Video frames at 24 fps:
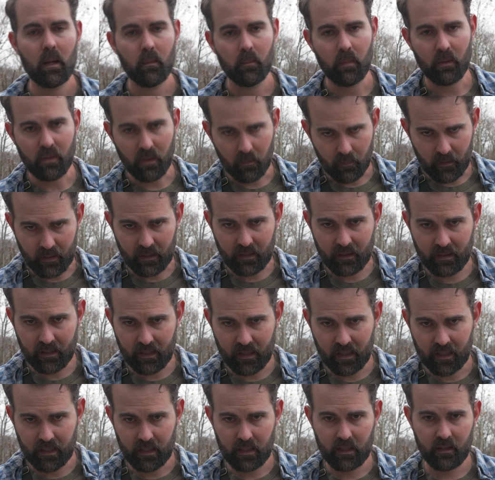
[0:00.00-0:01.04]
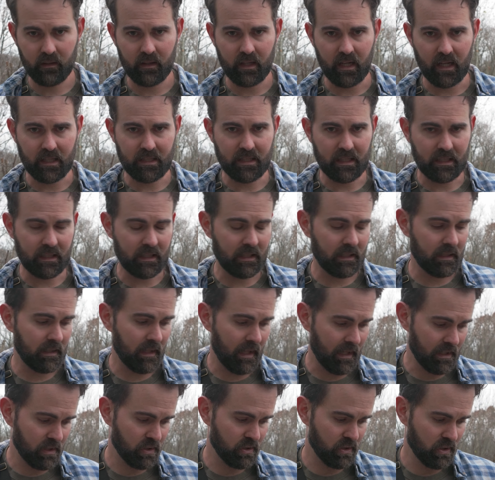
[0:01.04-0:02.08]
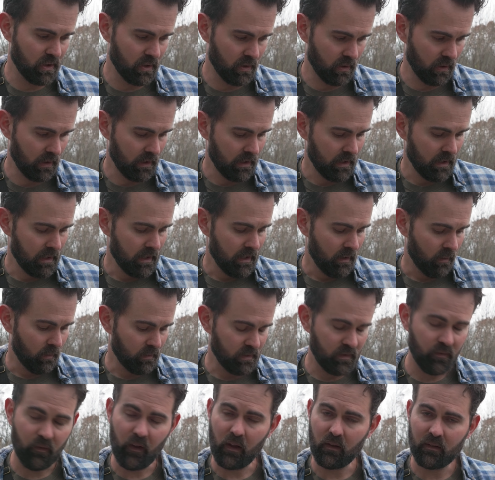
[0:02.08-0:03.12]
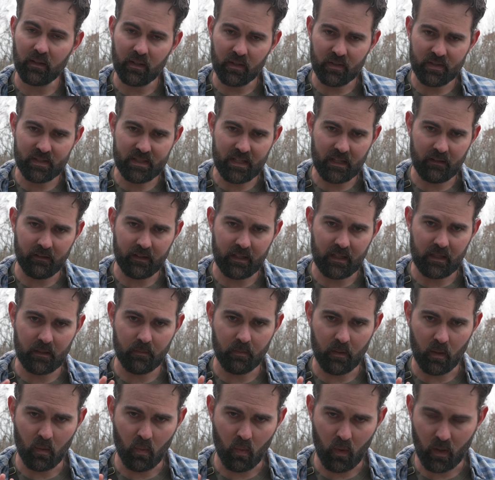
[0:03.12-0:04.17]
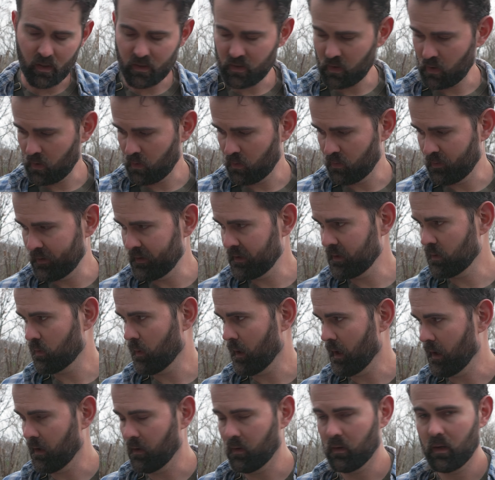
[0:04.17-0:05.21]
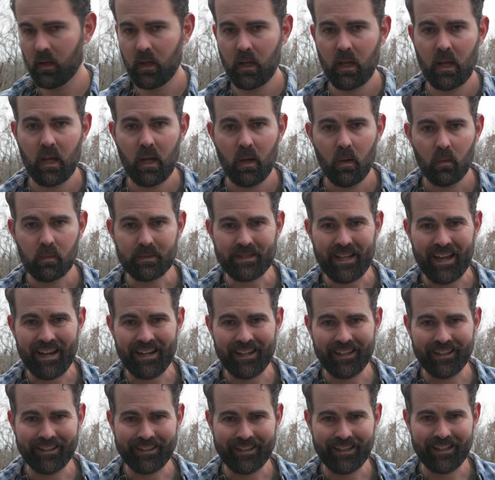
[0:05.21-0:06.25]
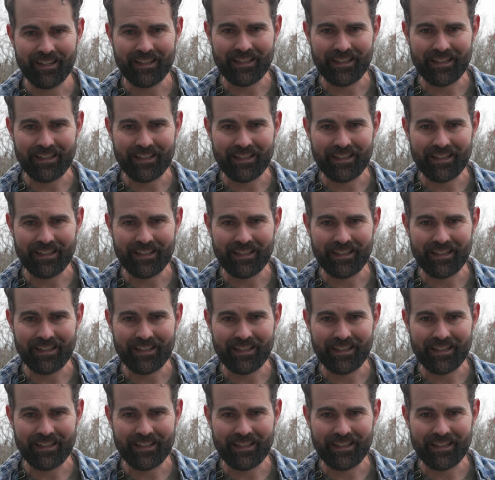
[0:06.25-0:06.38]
But the big thing that I did last year, which felt a little silly, but worked really well, was adding